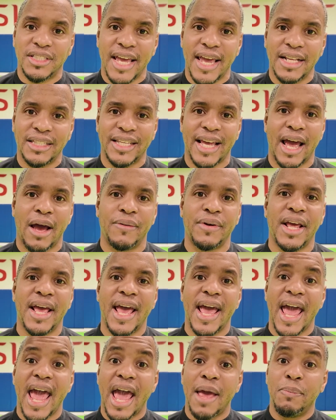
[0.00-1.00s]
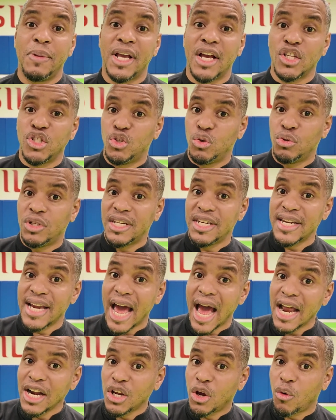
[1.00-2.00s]
takedown, and because you did
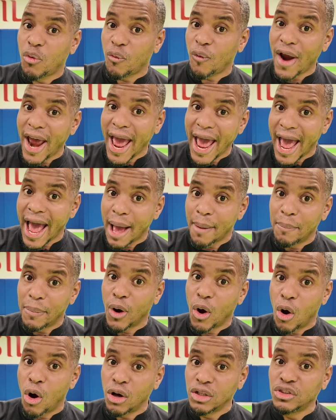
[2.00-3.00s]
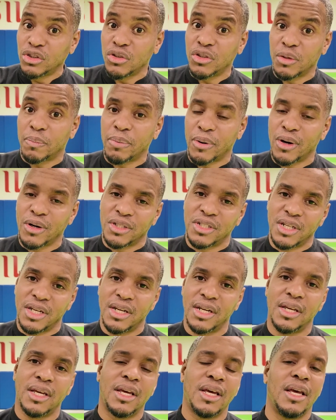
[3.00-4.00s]
not grab onto the
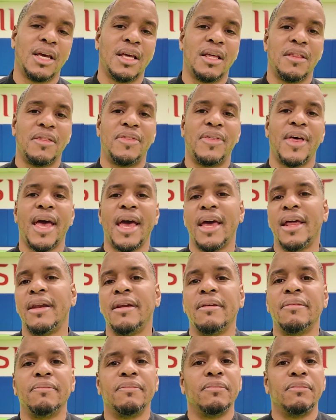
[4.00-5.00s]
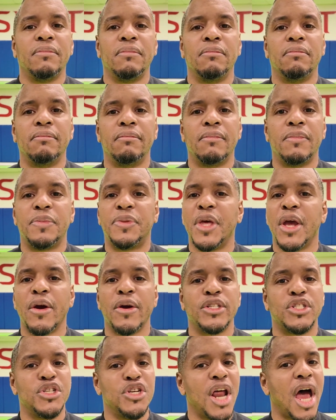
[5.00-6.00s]
person, then
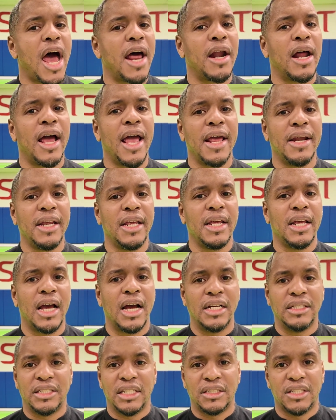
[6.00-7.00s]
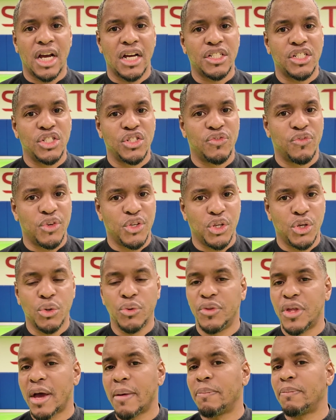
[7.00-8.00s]
there is not any deductions for
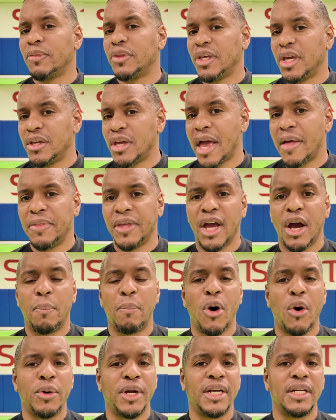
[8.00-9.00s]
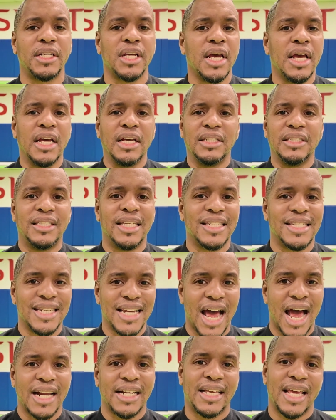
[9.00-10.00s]
you, and the opponent does
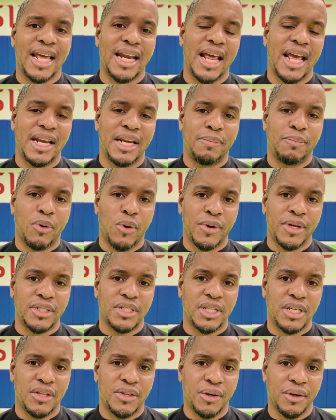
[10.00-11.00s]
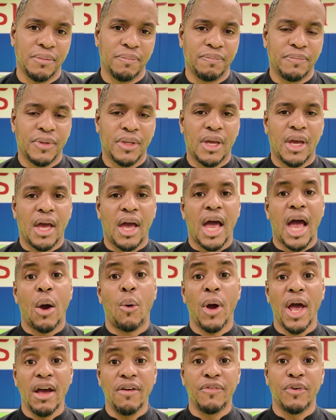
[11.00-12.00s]
not get any points either.
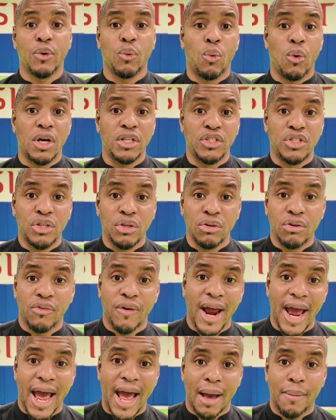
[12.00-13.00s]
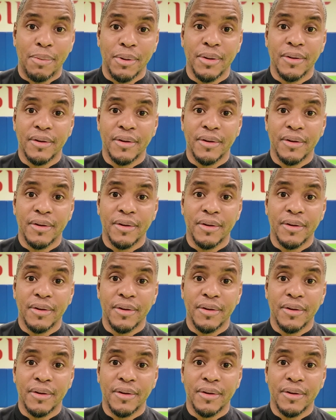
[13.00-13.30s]
However, once you grab,